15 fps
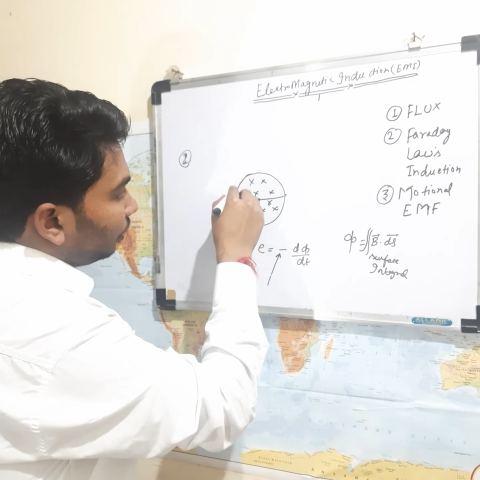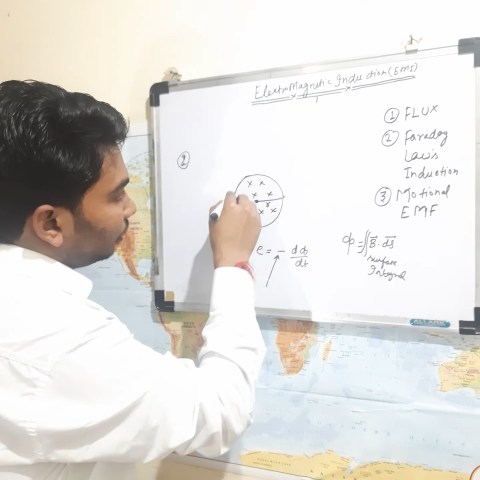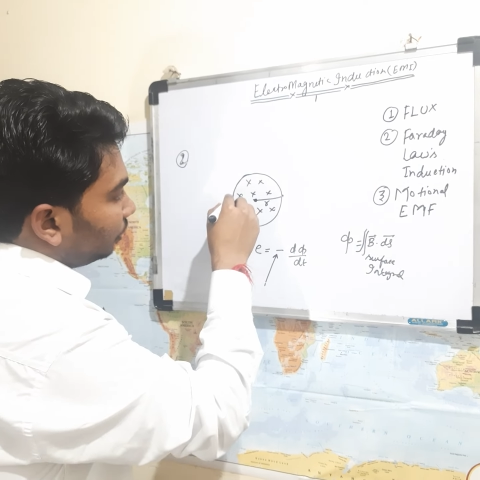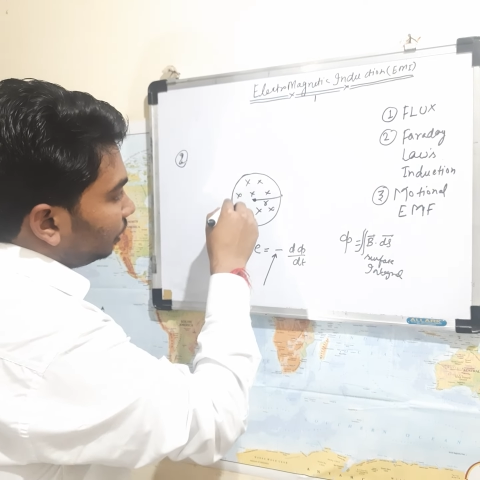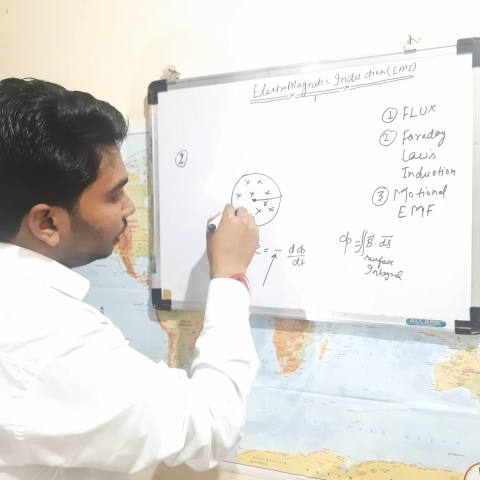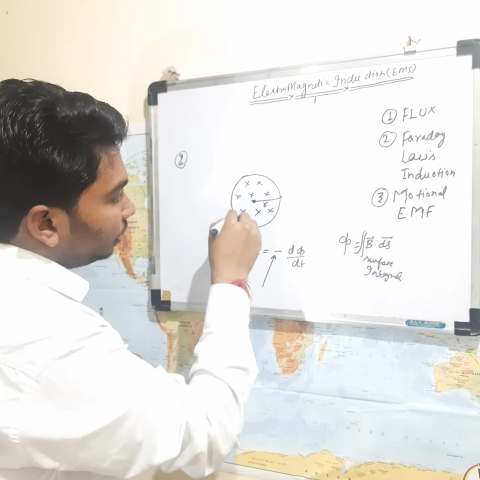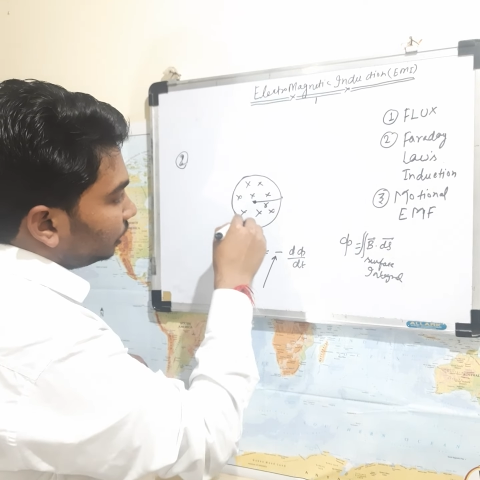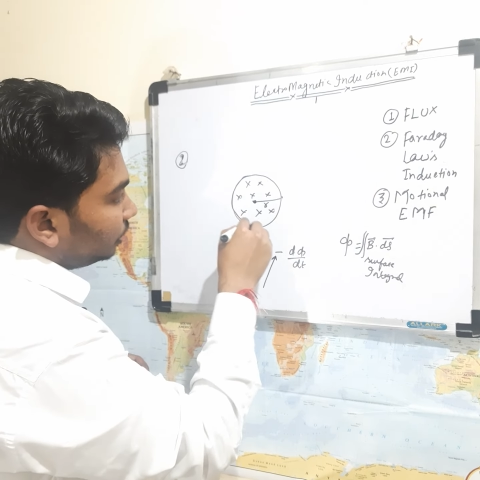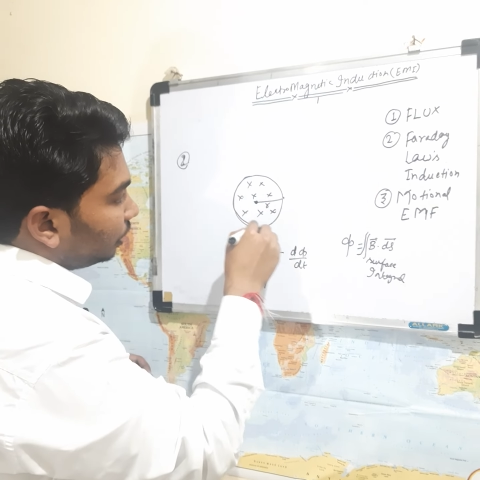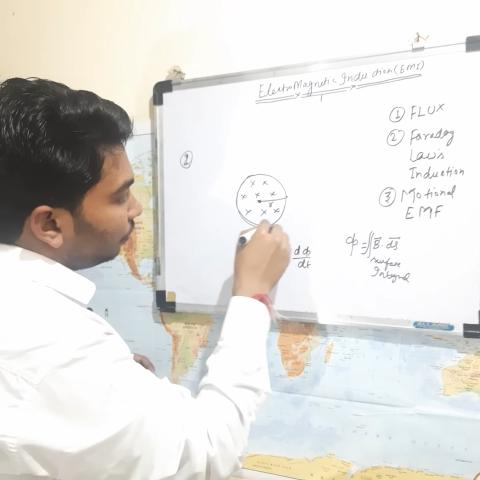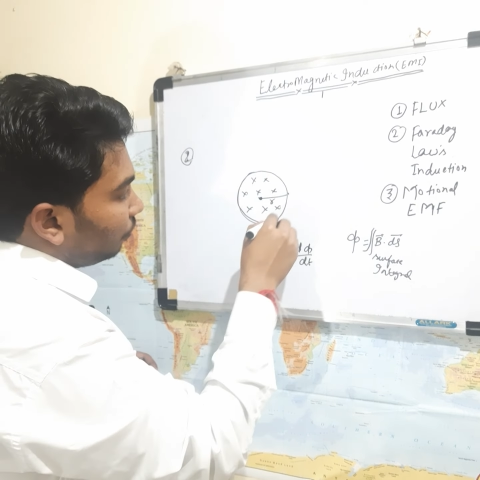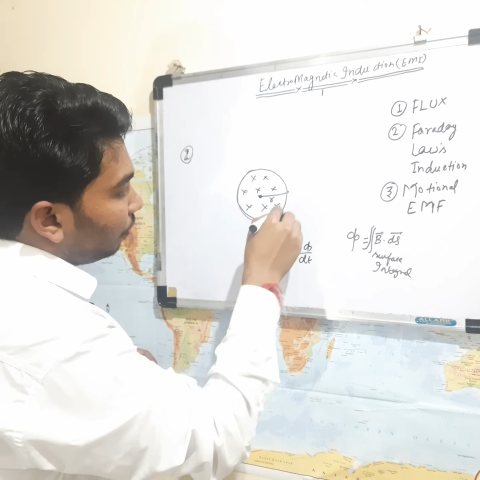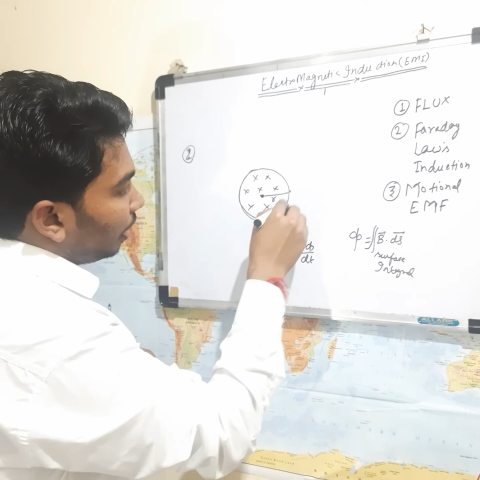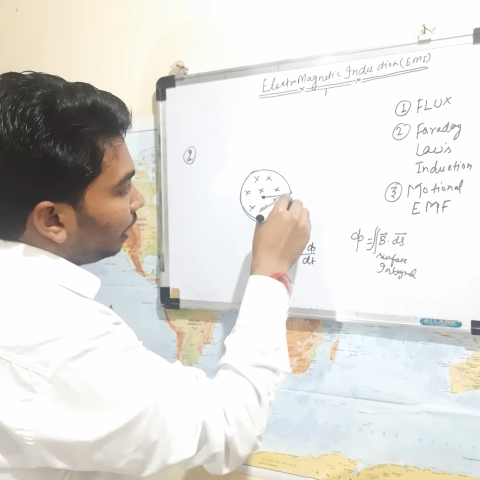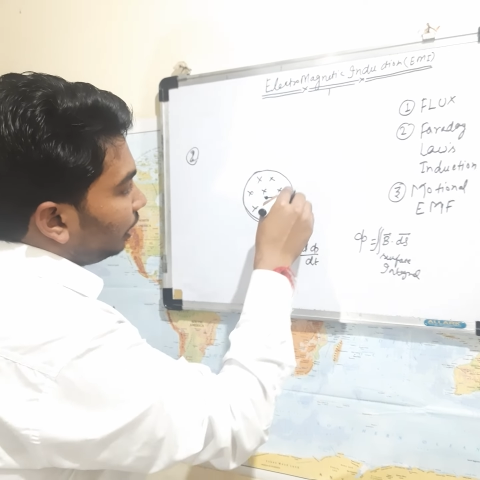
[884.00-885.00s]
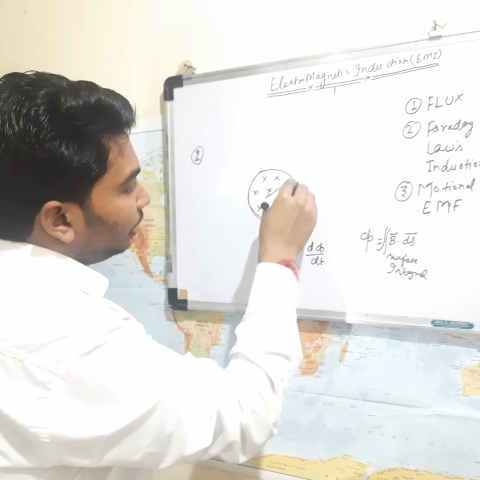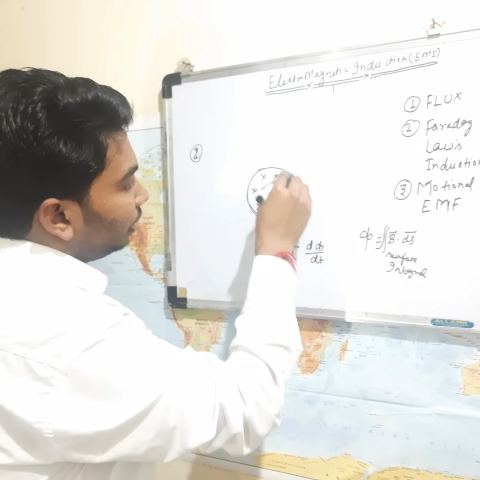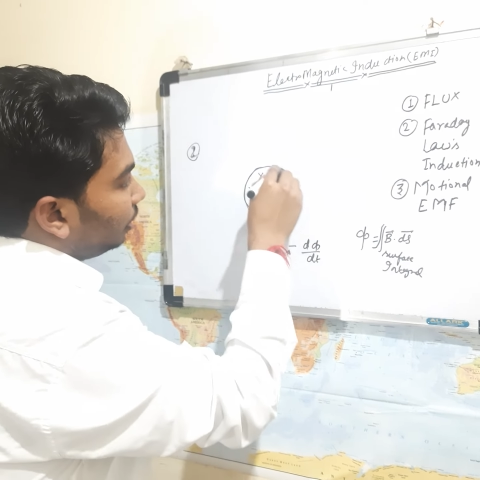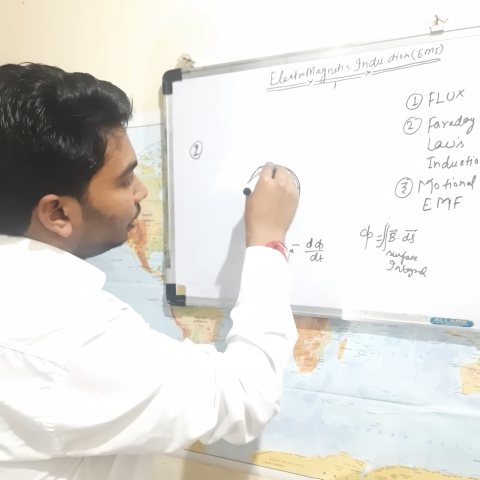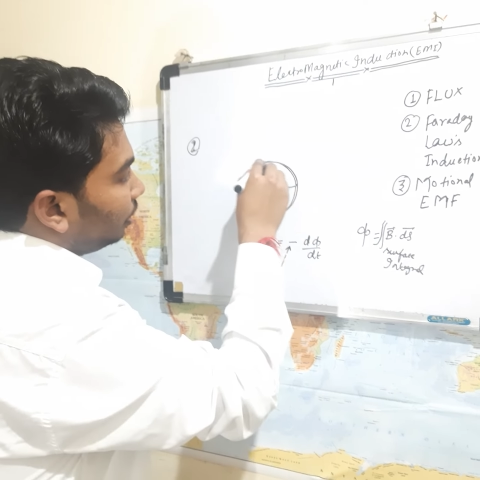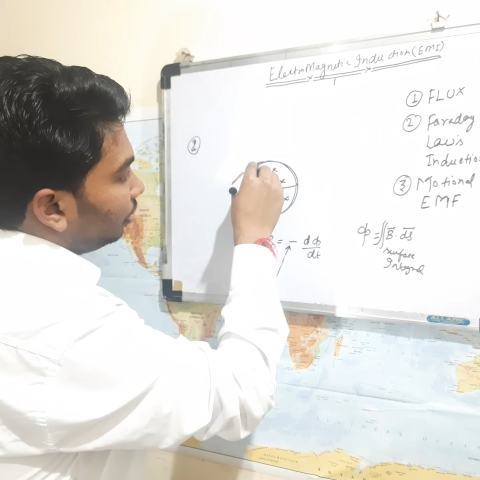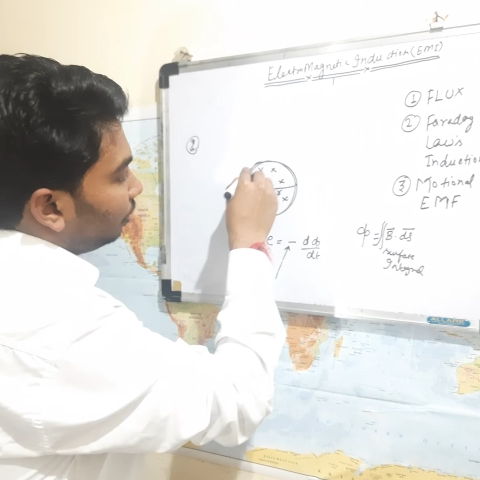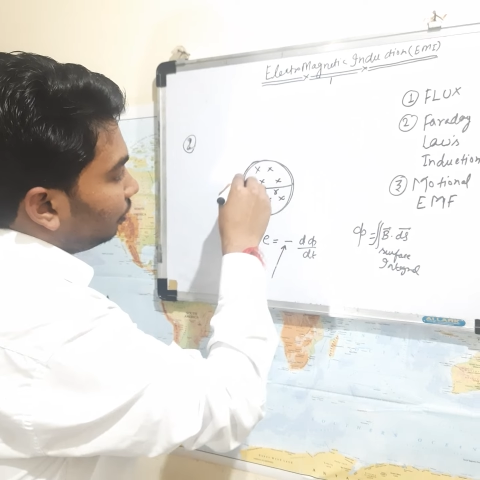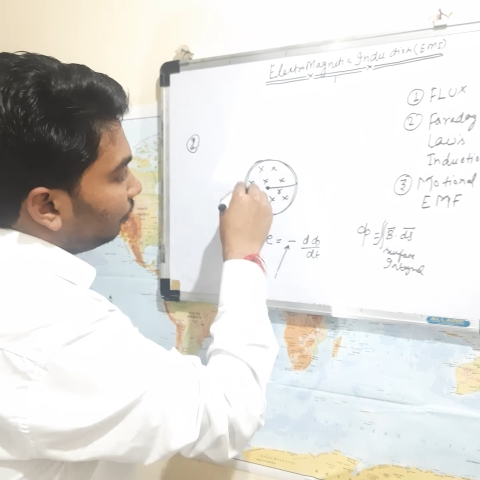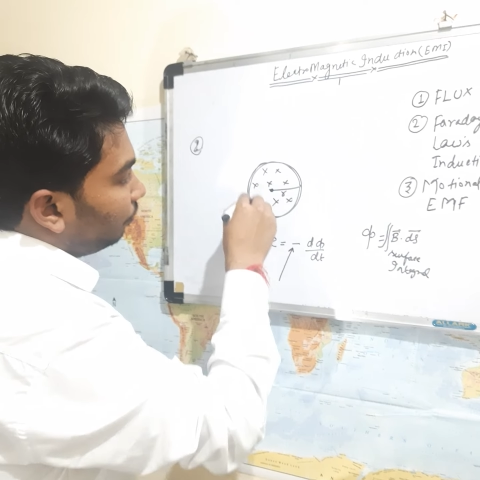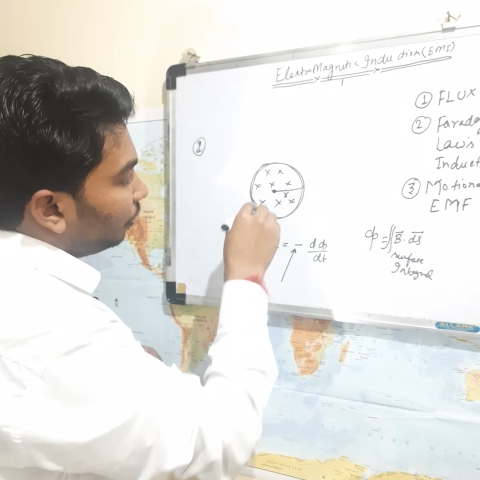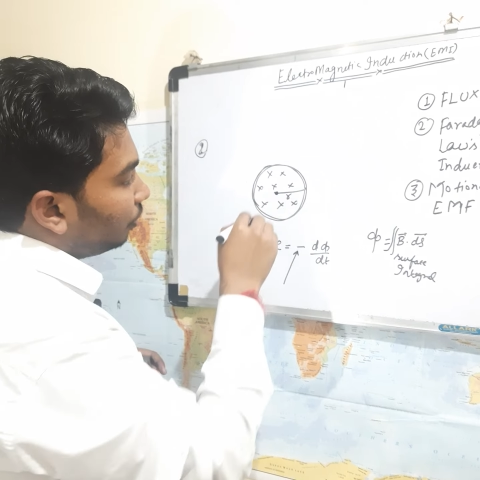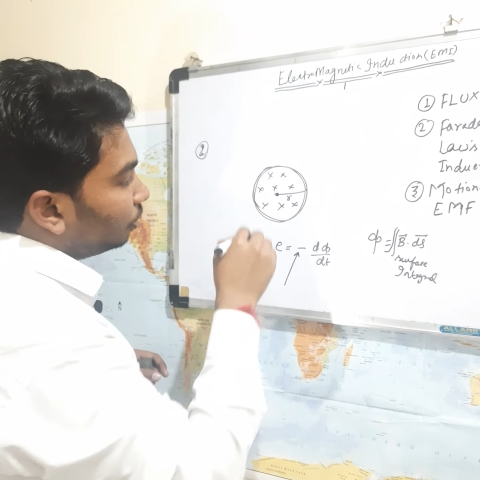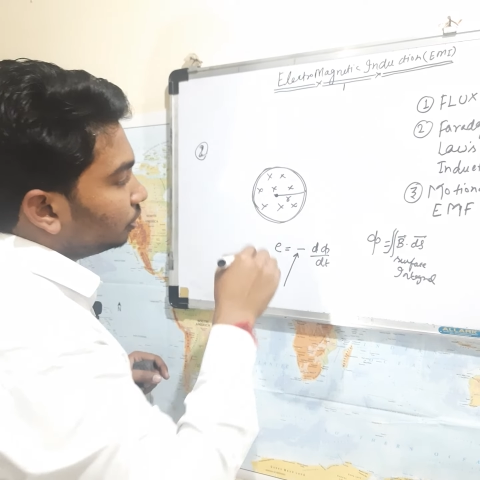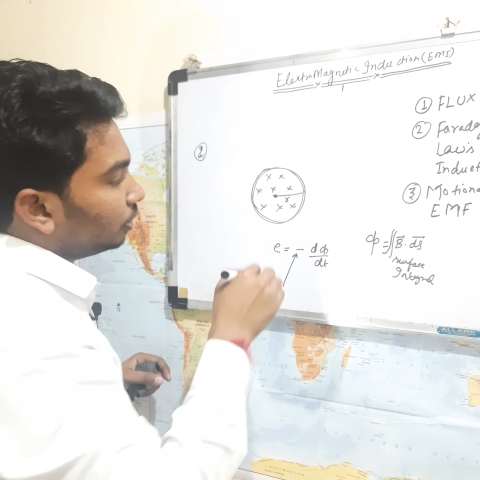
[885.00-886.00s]
this is a coil,
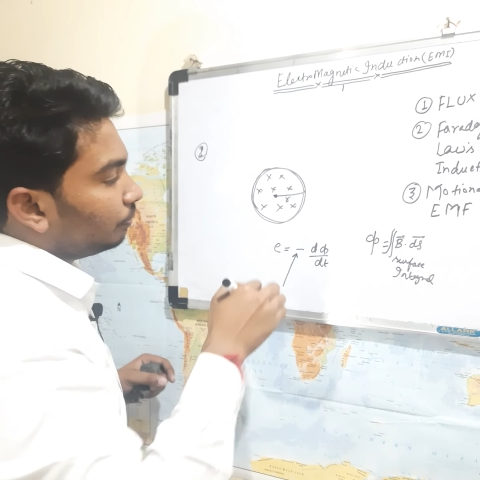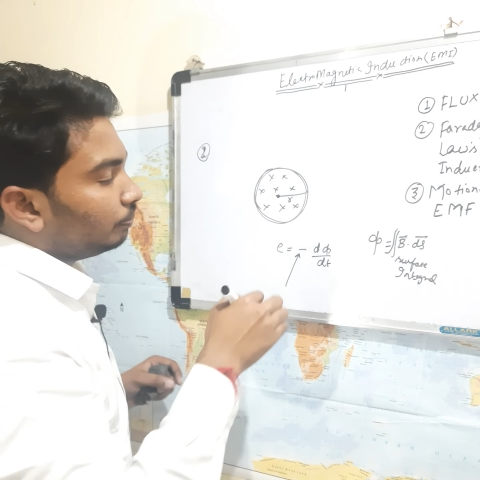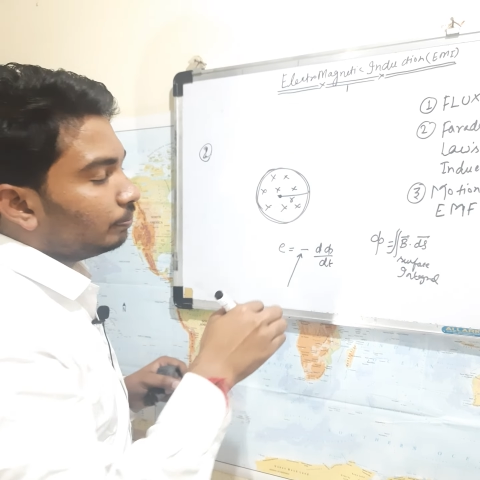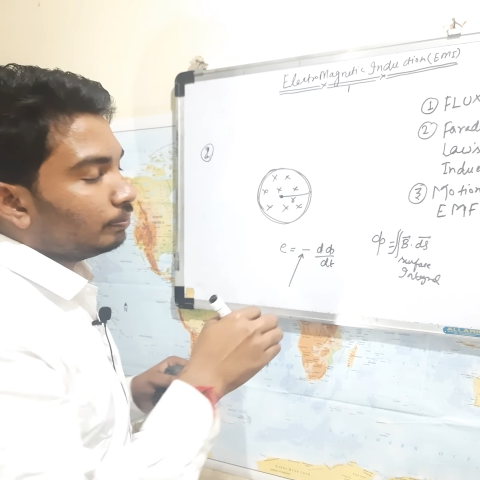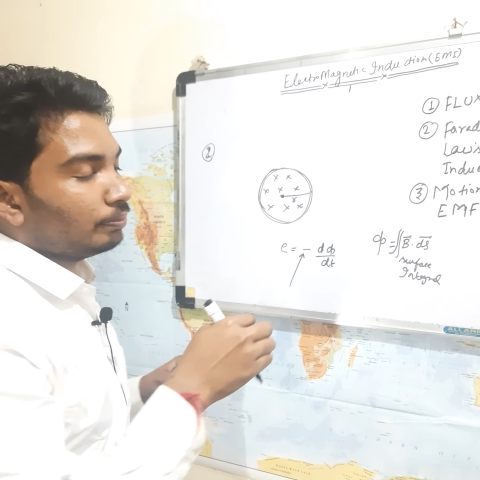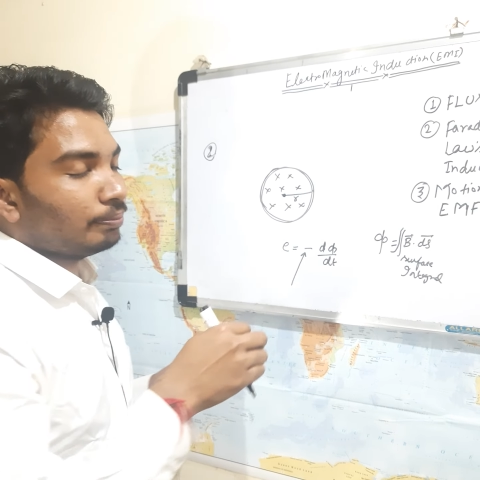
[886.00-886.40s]
because the